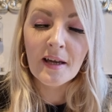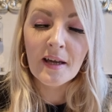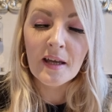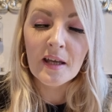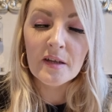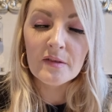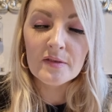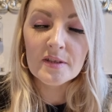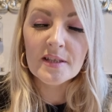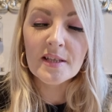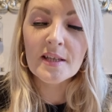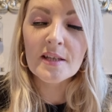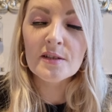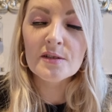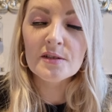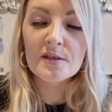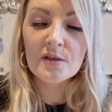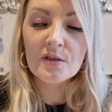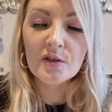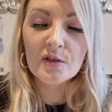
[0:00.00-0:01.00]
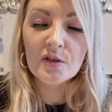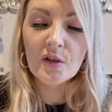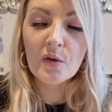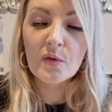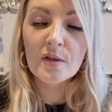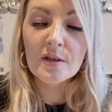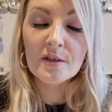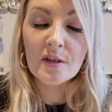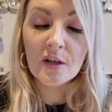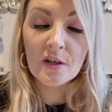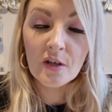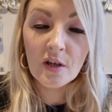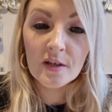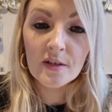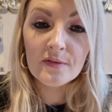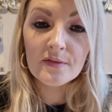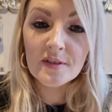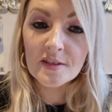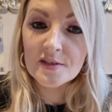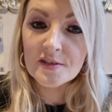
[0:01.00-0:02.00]
Even things that they're doing in their
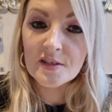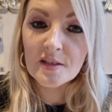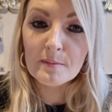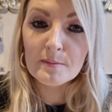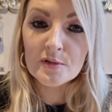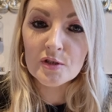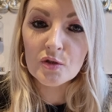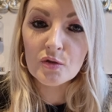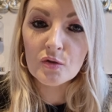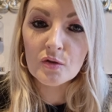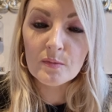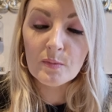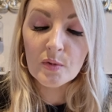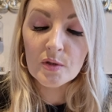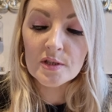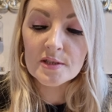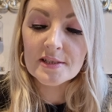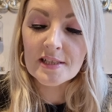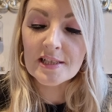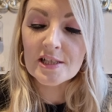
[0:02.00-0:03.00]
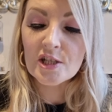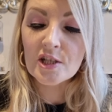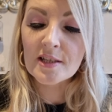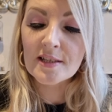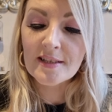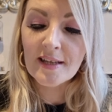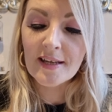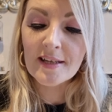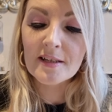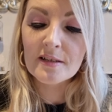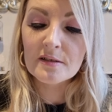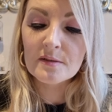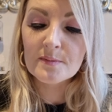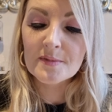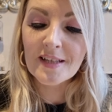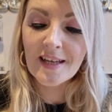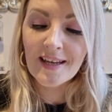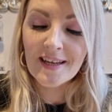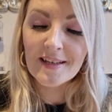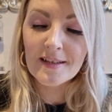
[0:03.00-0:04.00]
life that seems good, but it's actually taking them
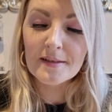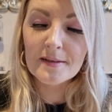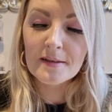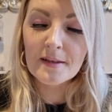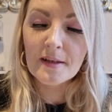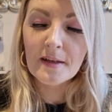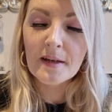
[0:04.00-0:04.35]
to hell.